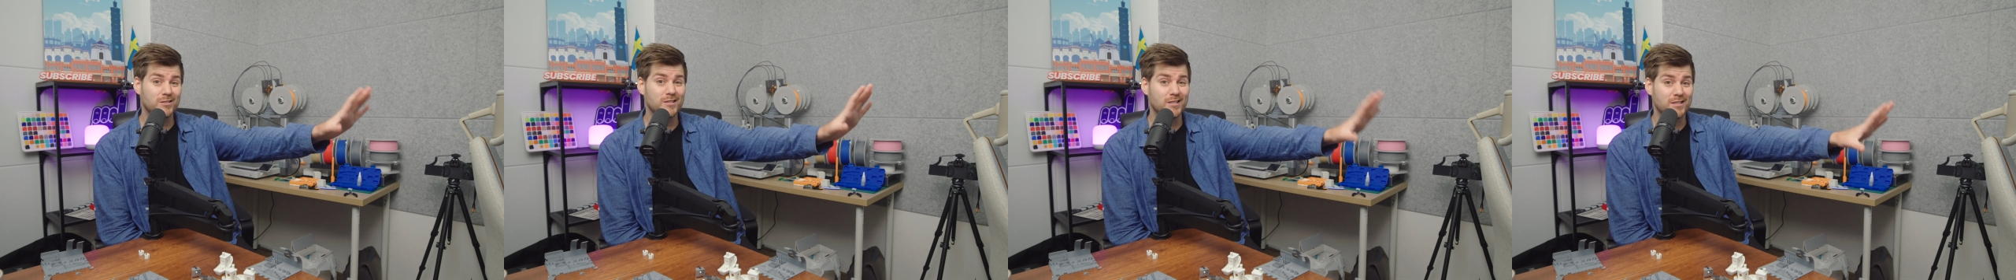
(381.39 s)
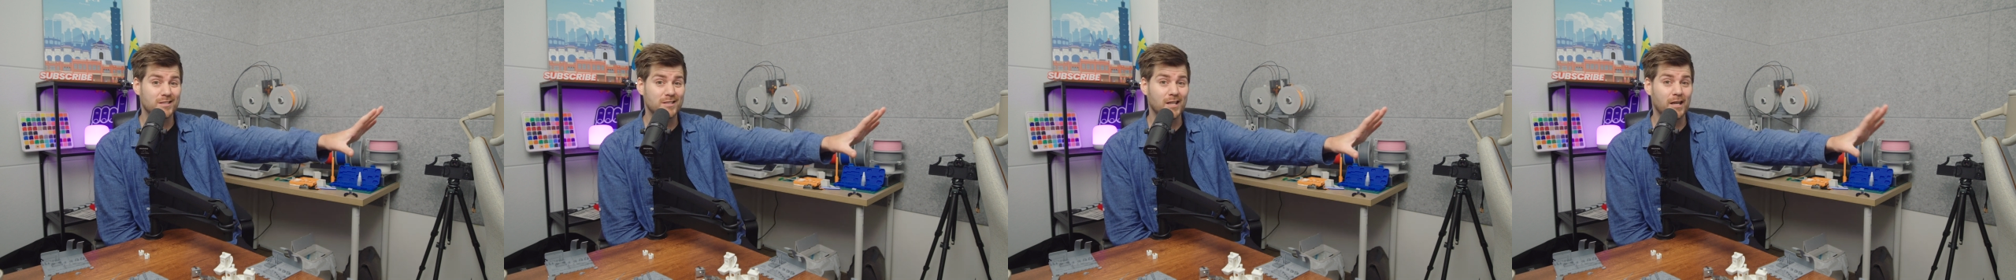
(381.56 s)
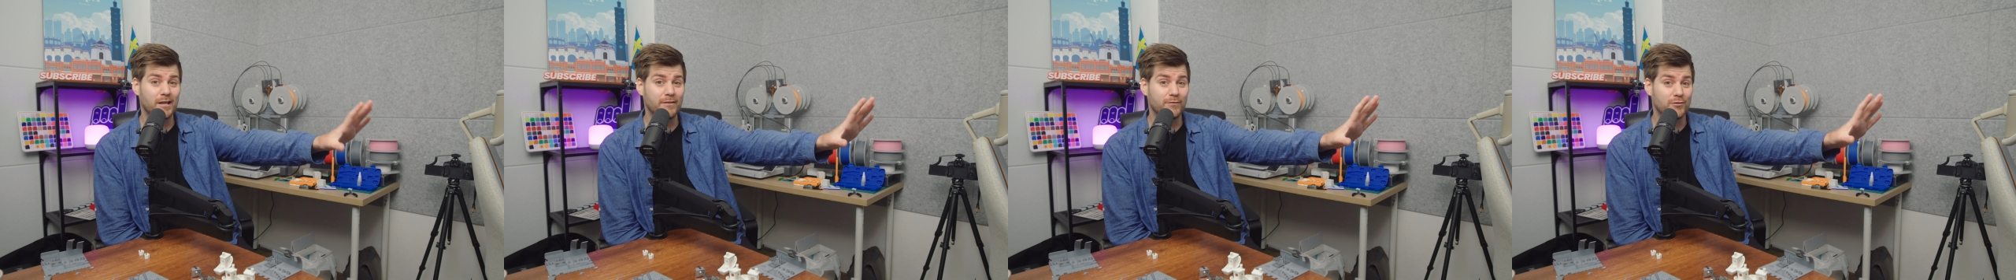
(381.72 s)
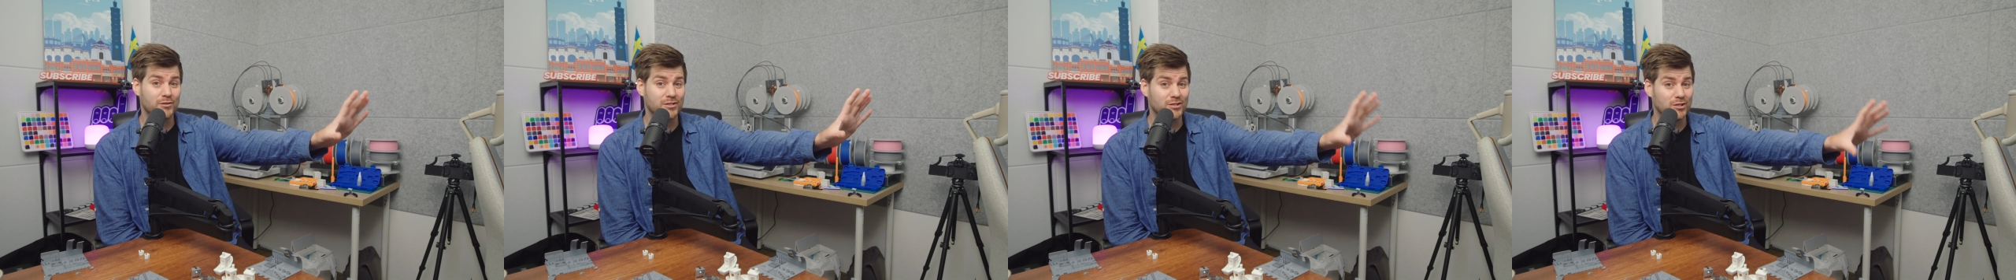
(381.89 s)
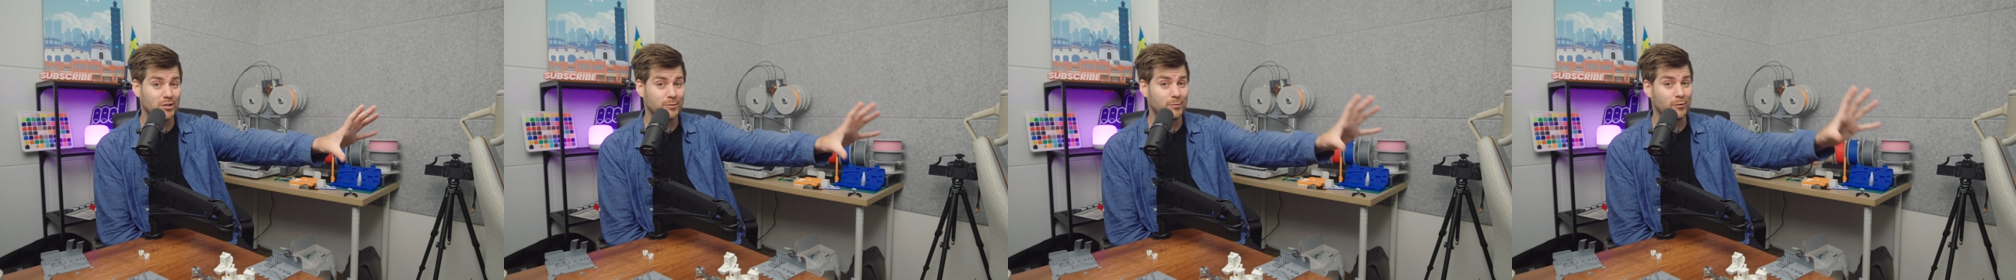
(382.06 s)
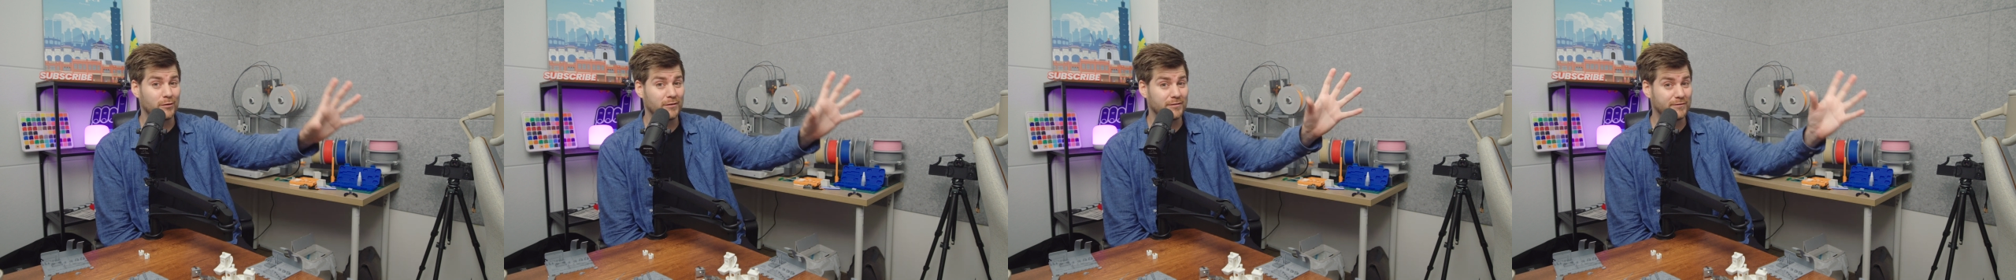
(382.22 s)
designed for
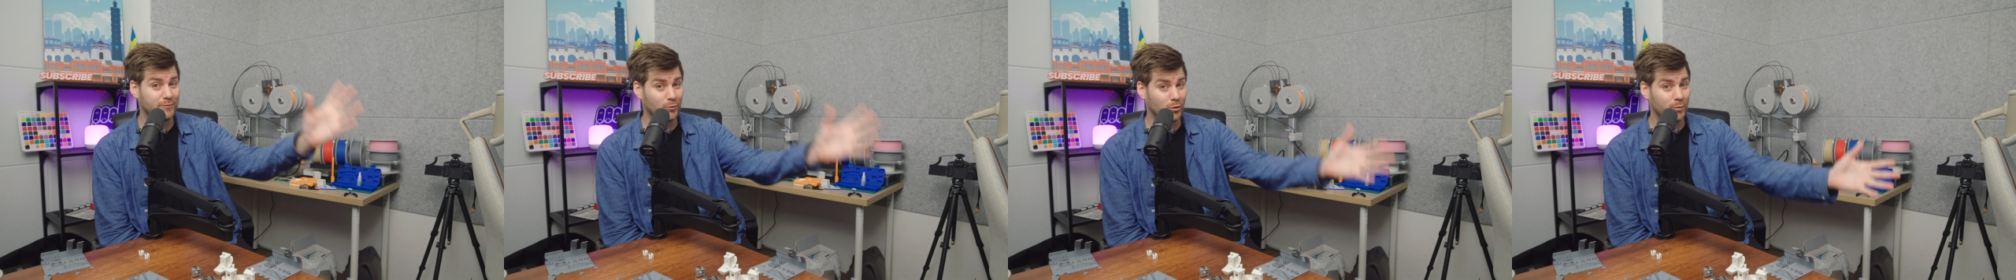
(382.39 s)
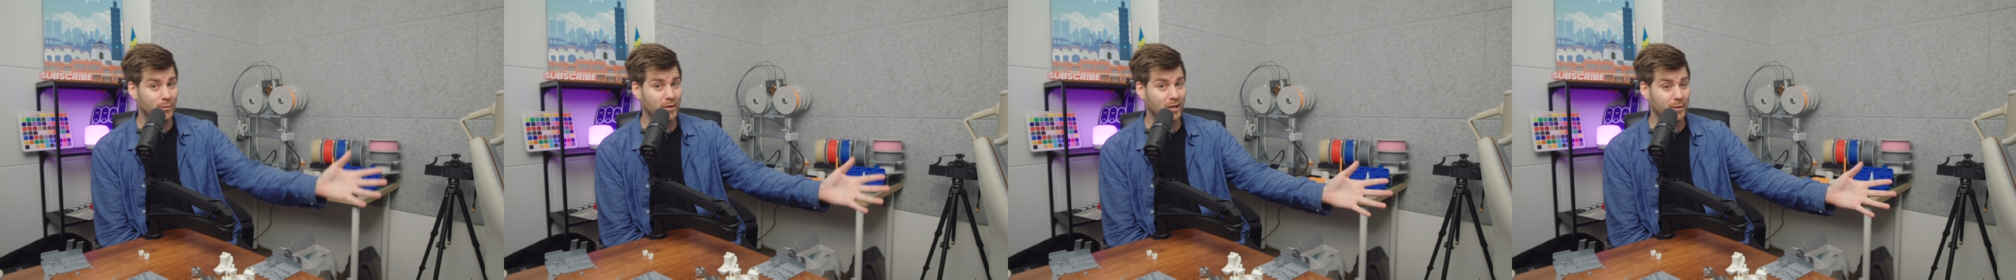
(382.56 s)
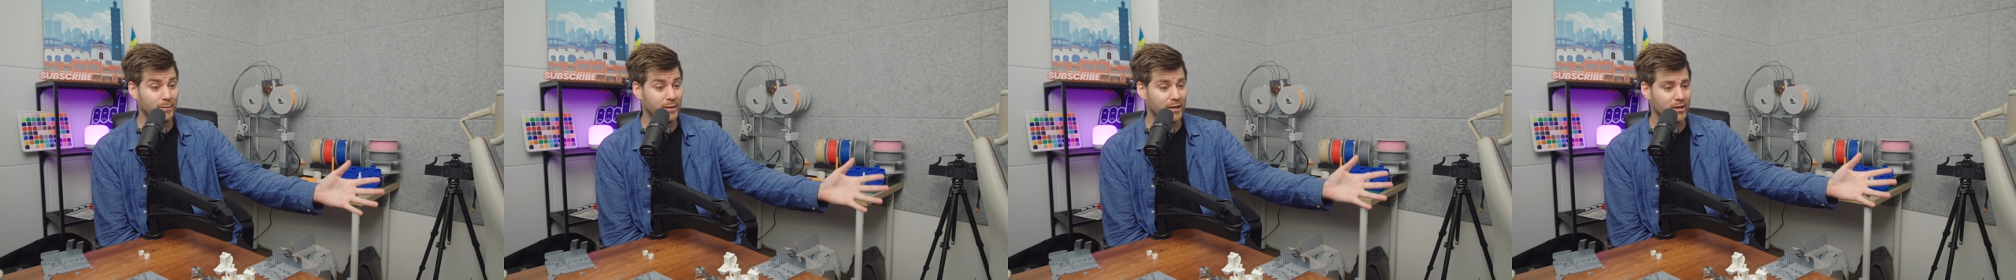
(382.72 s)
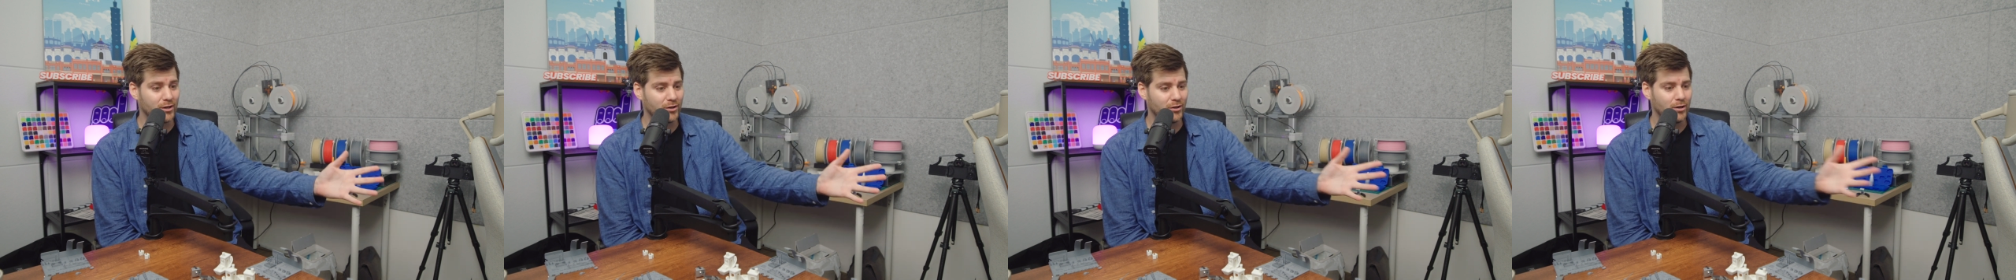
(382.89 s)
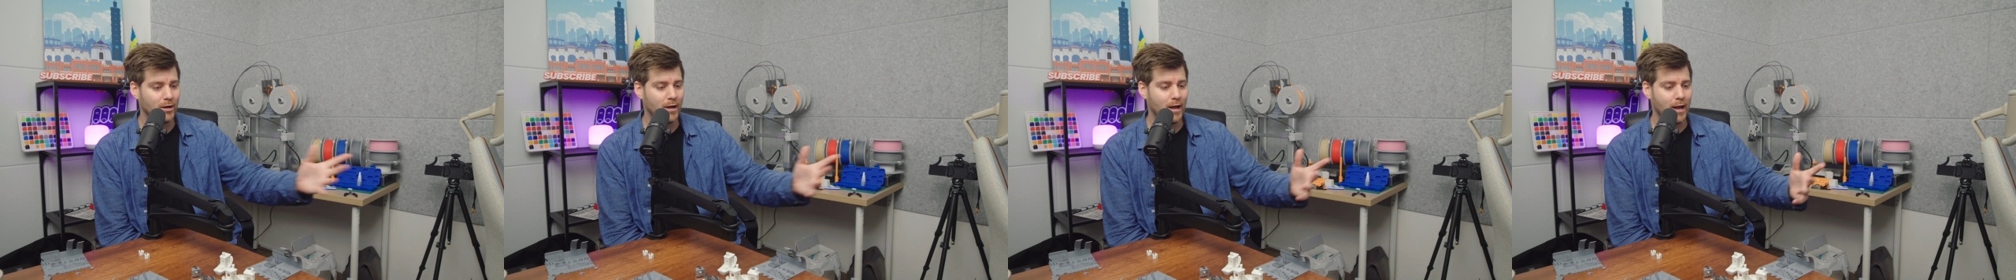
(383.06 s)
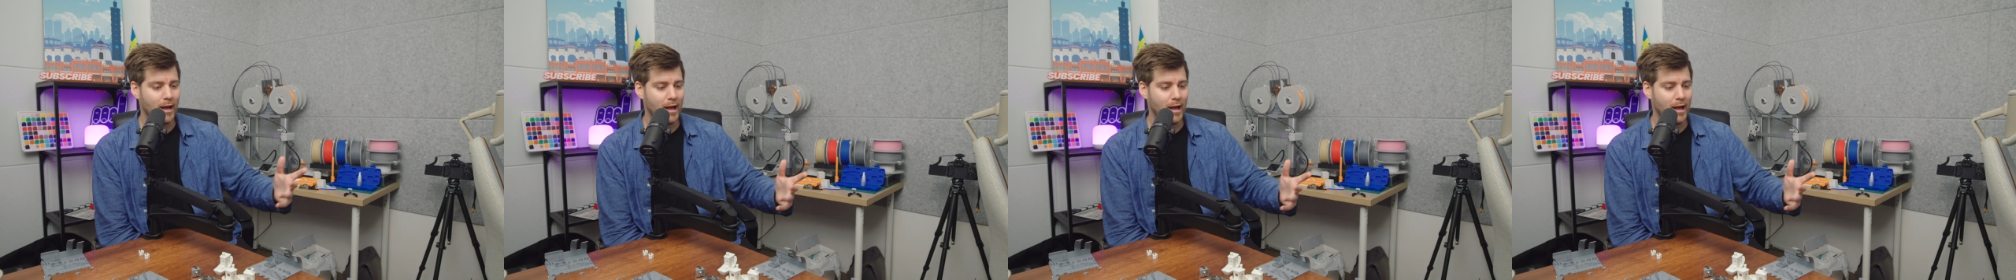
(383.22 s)
0.4 millimeter,